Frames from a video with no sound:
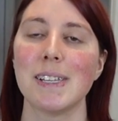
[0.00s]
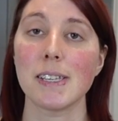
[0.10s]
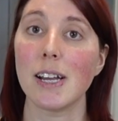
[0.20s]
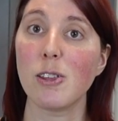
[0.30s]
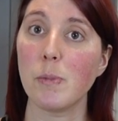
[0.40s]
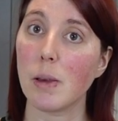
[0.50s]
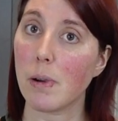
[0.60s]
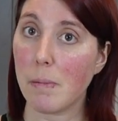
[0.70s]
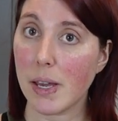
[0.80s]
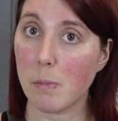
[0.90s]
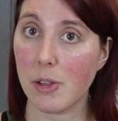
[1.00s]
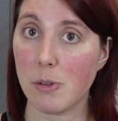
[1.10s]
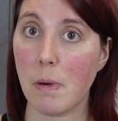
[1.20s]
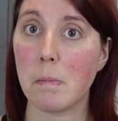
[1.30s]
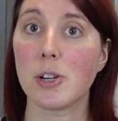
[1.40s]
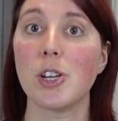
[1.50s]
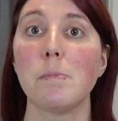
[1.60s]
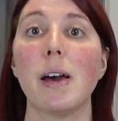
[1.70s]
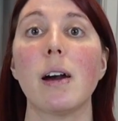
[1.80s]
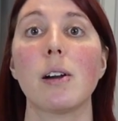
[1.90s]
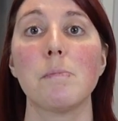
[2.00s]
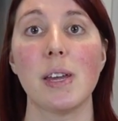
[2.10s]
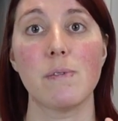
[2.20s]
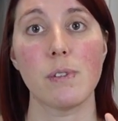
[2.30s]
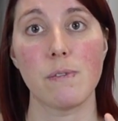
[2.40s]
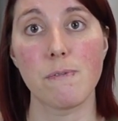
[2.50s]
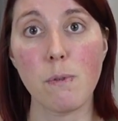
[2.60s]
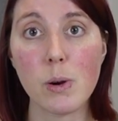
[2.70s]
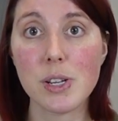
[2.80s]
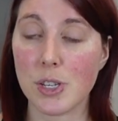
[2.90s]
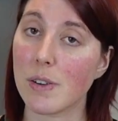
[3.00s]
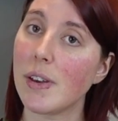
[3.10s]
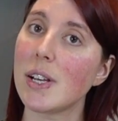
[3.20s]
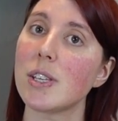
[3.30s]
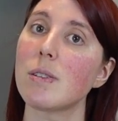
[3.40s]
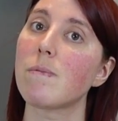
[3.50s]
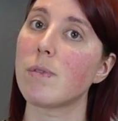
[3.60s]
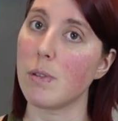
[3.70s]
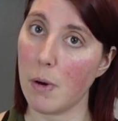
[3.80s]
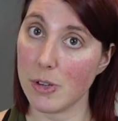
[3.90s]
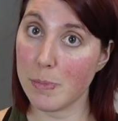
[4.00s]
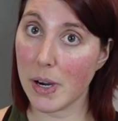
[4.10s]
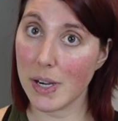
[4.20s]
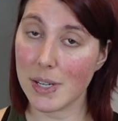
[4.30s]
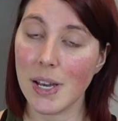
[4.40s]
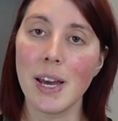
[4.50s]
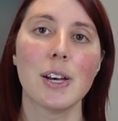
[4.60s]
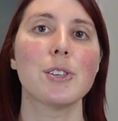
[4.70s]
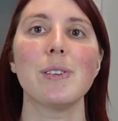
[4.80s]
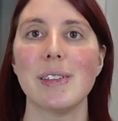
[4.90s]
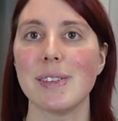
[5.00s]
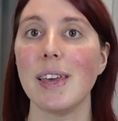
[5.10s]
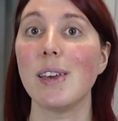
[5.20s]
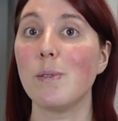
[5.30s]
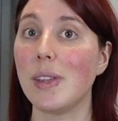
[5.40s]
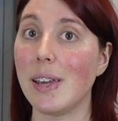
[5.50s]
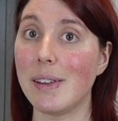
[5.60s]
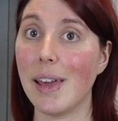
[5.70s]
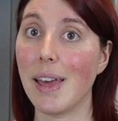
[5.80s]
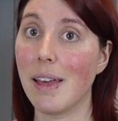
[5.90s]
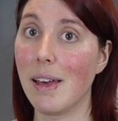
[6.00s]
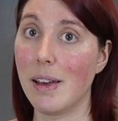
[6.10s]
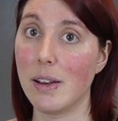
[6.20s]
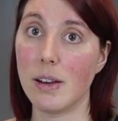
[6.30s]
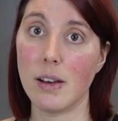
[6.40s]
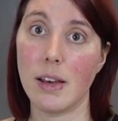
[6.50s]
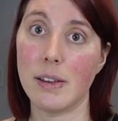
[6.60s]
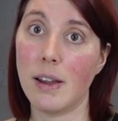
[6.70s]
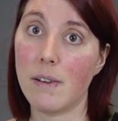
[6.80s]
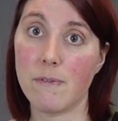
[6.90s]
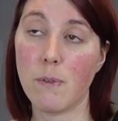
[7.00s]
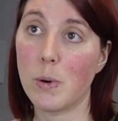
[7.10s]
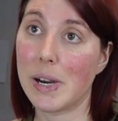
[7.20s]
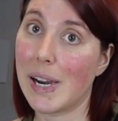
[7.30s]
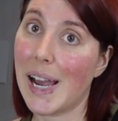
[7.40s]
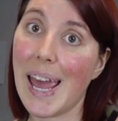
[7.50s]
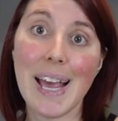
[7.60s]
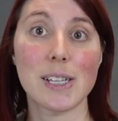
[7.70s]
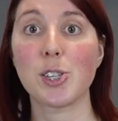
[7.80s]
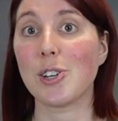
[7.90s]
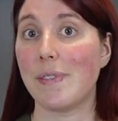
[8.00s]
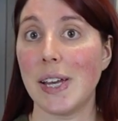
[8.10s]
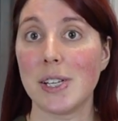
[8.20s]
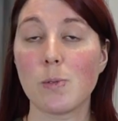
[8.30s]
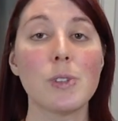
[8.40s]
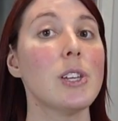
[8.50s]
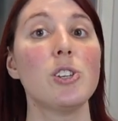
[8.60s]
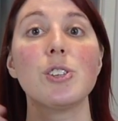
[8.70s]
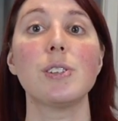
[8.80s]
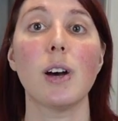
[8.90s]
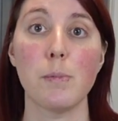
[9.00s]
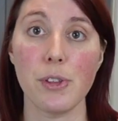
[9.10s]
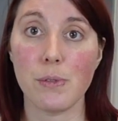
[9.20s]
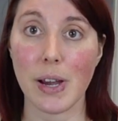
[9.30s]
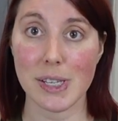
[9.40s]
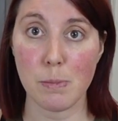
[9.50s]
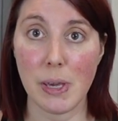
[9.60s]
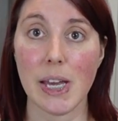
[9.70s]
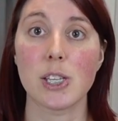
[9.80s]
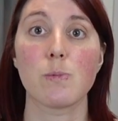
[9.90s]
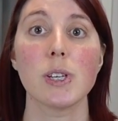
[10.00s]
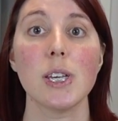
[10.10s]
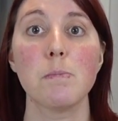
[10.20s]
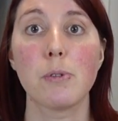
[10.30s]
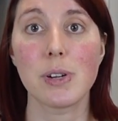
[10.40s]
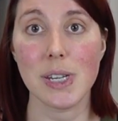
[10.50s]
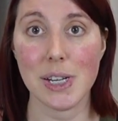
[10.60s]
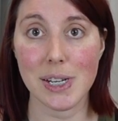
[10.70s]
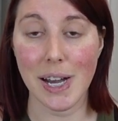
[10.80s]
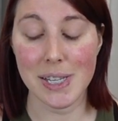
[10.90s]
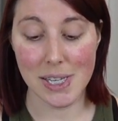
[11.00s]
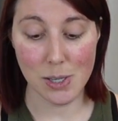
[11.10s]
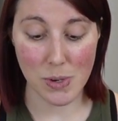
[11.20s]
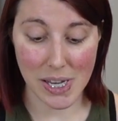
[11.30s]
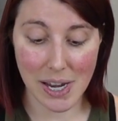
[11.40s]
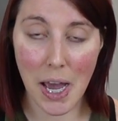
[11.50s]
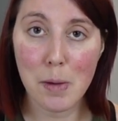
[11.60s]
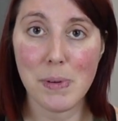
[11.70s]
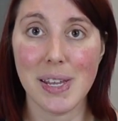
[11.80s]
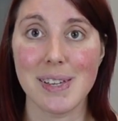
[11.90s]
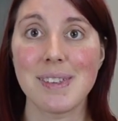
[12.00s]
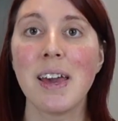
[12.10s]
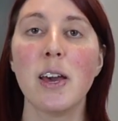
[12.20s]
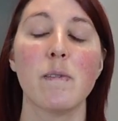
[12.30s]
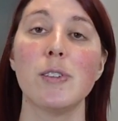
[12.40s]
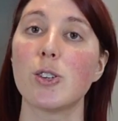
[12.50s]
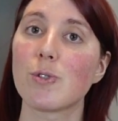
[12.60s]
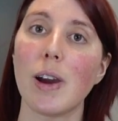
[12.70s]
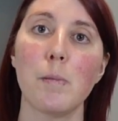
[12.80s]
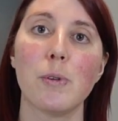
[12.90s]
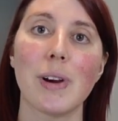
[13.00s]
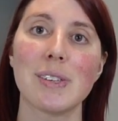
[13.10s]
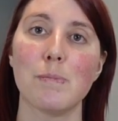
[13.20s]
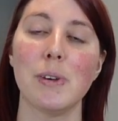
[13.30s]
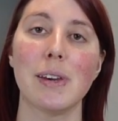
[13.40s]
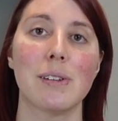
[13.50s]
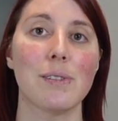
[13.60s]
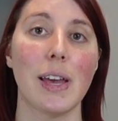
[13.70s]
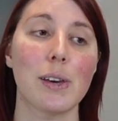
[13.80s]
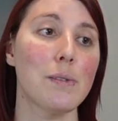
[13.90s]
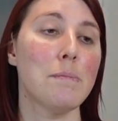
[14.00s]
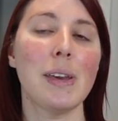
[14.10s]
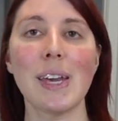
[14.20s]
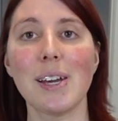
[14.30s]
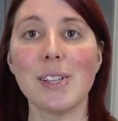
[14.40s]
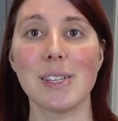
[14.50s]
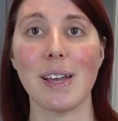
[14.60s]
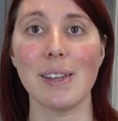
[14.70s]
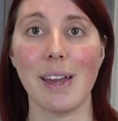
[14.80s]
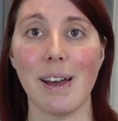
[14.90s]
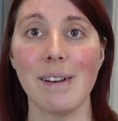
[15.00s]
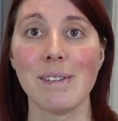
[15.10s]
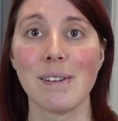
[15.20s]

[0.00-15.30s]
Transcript: inside the Meal Prep Like a Mother membership are made for 4 servings for the most part. So let's say you need enough for 8 servings. Well, then just double the recipe. It's really important here, guys, because what can happen is if you just grab the recipe and are like, oh, I'm making a lasagna,